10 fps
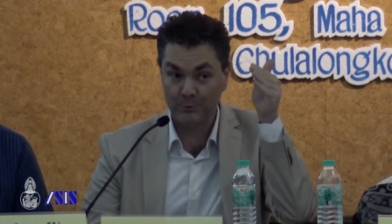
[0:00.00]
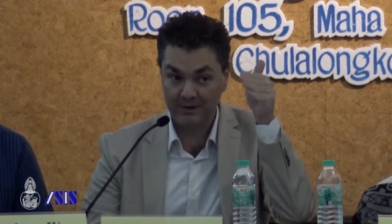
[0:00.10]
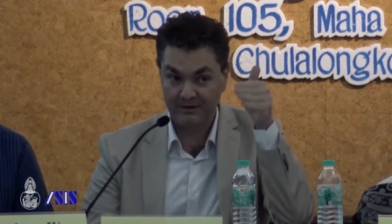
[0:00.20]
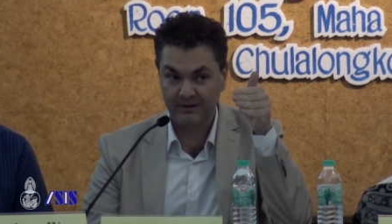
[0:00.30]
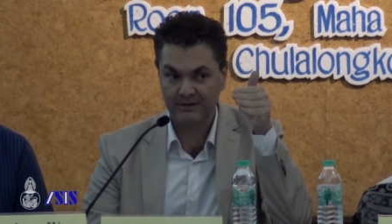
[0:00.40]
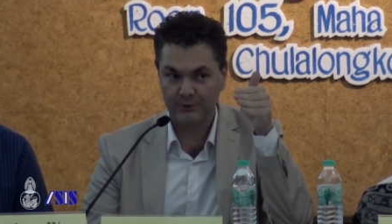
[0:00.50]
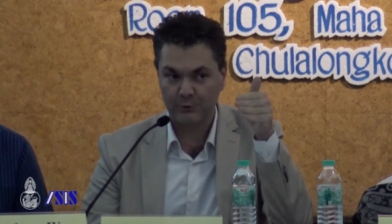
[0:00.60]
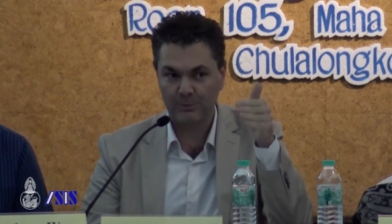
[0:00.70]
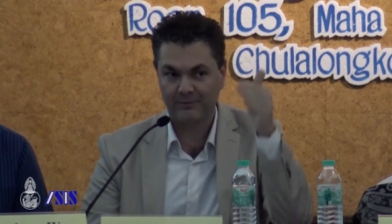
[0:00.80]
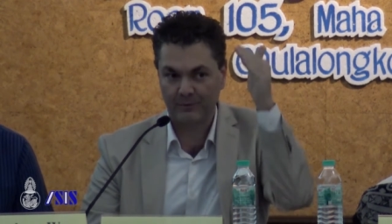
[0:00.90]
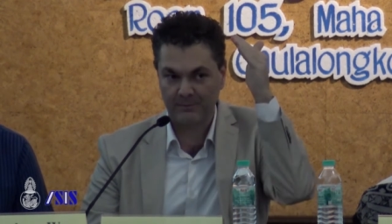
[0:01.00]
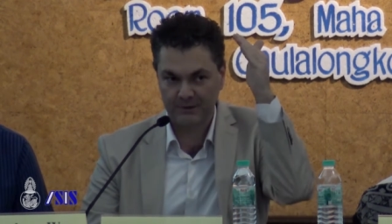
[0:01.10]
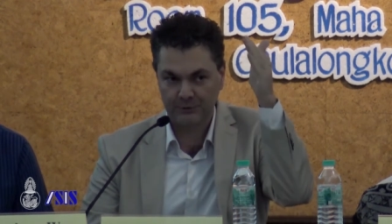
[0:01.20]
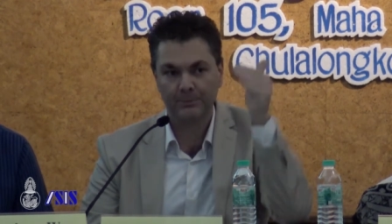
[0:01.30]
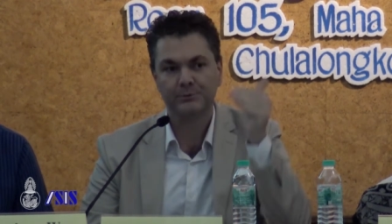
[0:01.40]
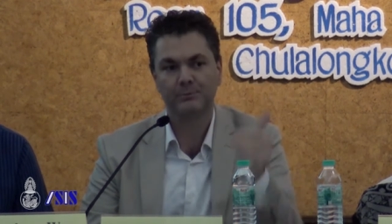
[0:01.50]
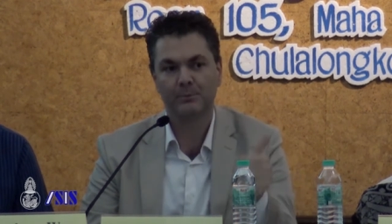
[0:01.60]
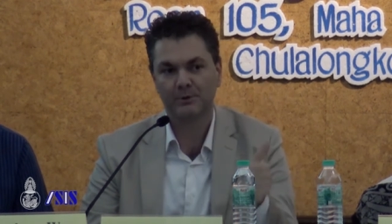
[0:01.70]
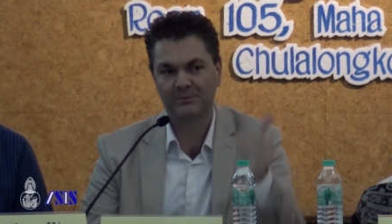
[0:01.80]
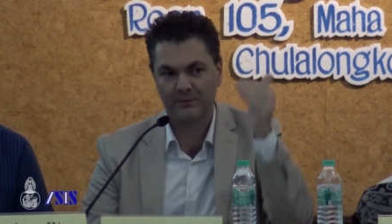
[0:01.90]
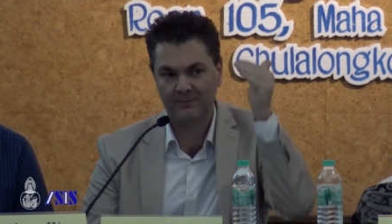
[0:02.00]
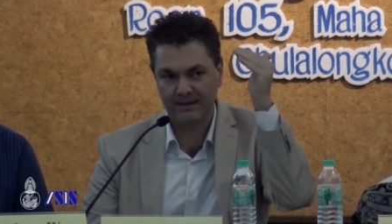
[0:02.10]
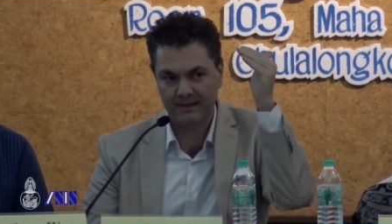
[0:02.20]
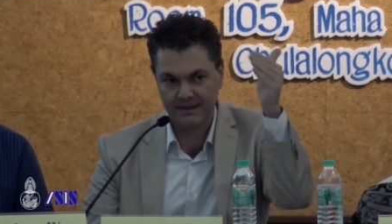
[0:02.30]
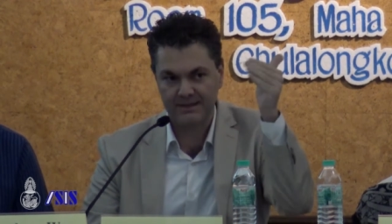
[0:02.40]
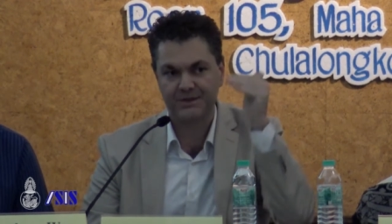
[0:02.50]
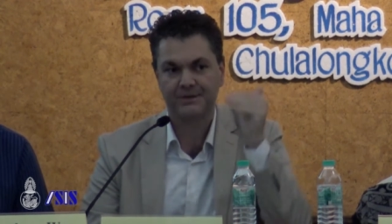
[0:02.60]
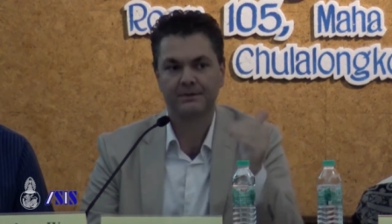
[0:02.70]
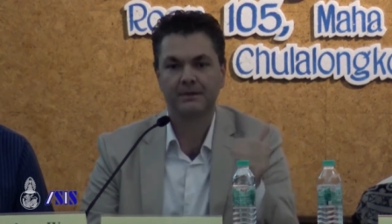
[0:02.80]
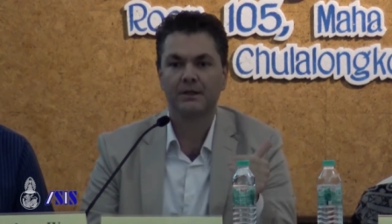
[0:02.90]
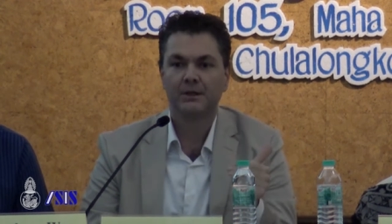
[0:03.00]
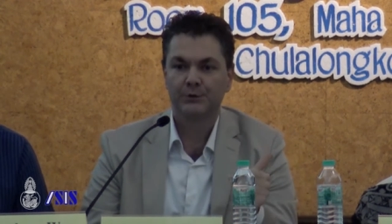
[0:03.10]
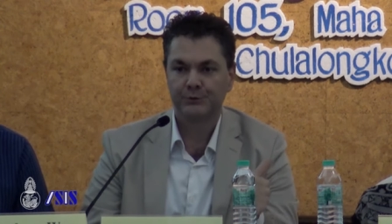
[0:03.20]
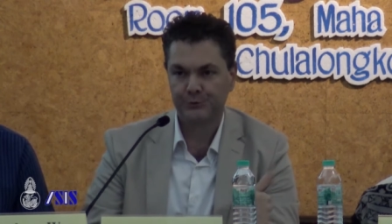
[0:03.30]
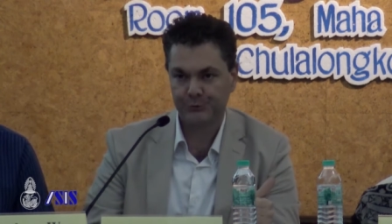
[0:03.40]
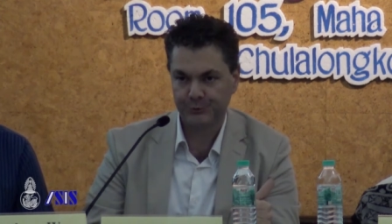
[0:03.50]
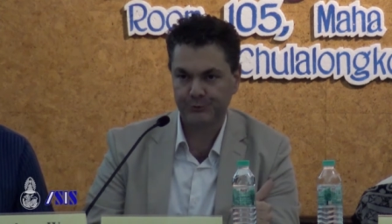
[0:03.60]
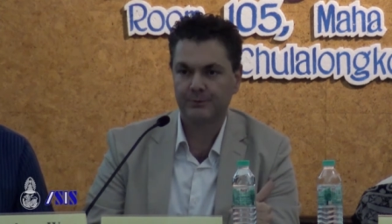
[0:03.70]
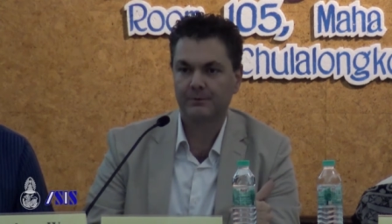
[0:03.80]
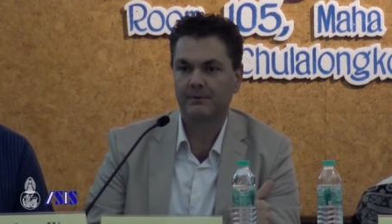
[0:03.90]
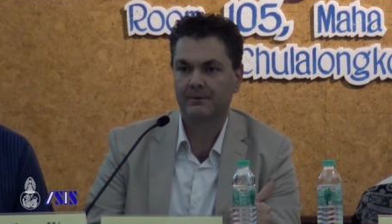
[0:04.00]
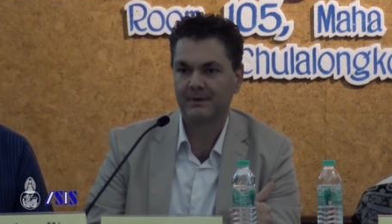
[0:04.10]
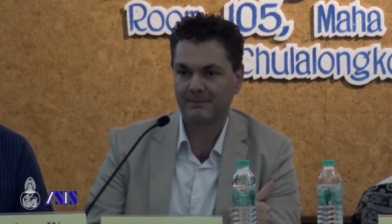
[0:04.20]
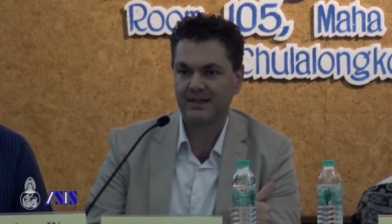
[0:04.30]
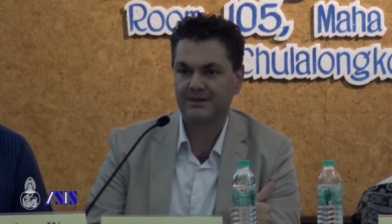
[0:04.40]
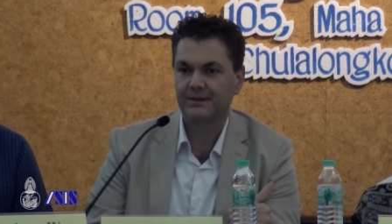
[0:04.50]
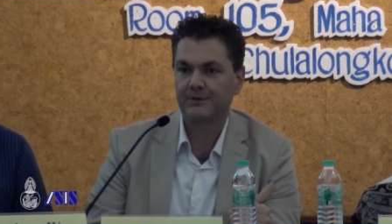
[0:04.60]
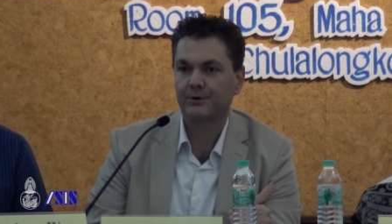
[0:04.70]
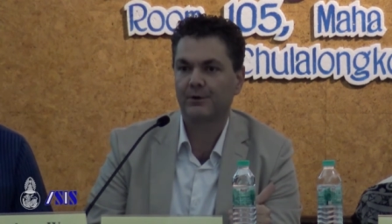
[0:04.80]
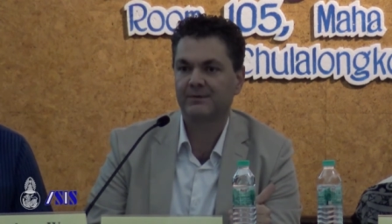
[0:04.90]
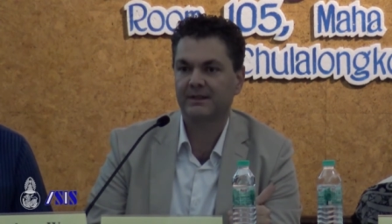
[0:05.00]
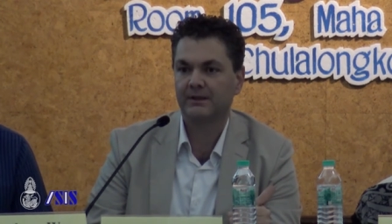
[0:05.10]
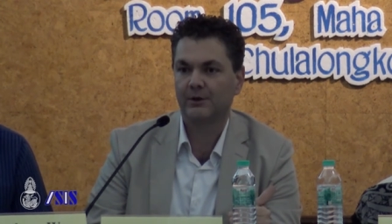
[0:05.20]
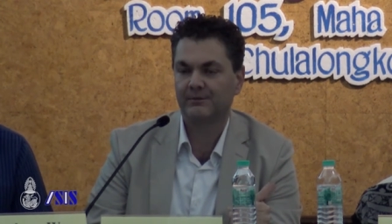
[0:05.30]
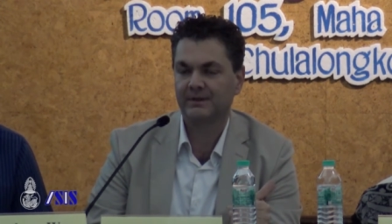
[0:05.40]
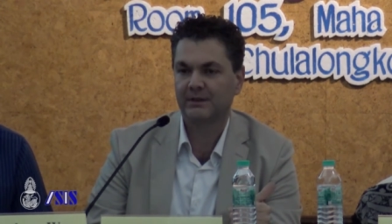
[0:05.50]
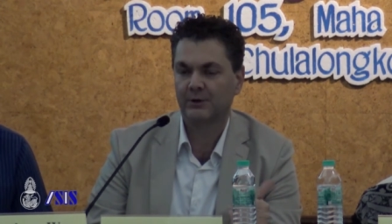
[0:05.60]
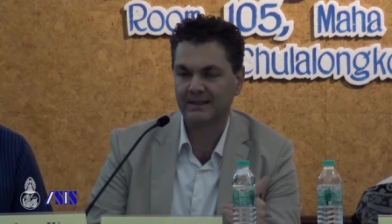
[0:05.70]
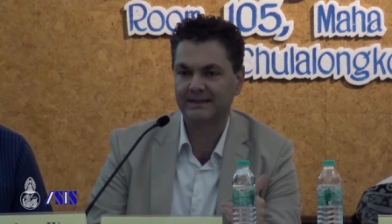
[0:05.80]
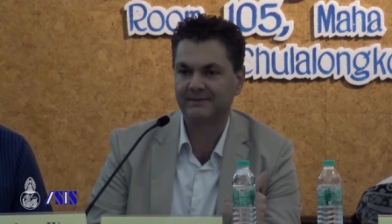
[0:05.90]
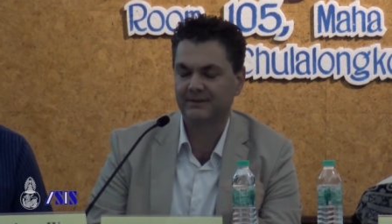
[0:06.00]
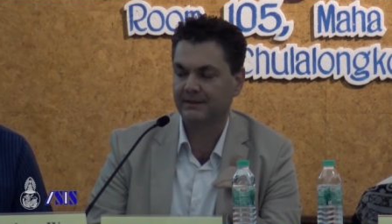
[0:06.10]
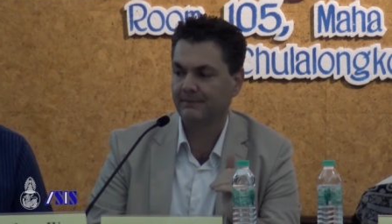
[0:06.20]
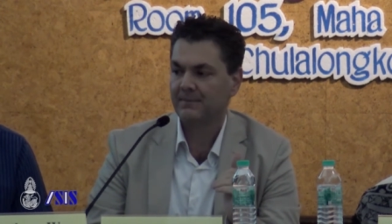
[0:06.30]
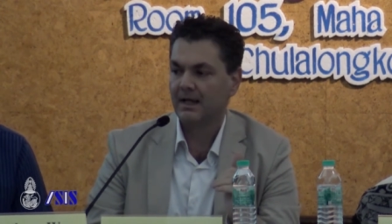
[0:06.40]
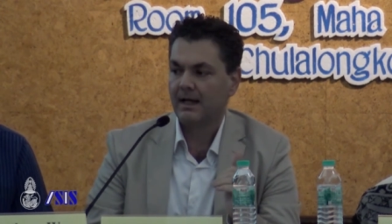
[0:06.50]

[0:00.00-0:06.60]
within the group from the top to bottom, from the elites to the masses of the collectivity,